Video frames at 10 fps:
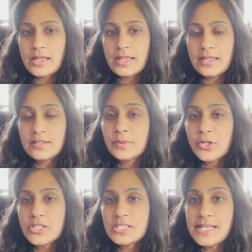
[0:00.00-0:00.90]

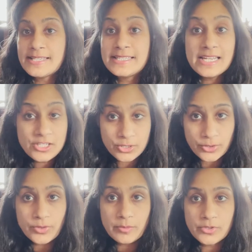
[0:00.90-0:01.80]
experience gestational
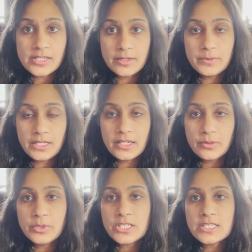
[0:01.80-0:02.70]
thrombocytopenia,
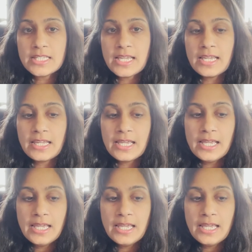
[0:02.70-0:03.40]
which is a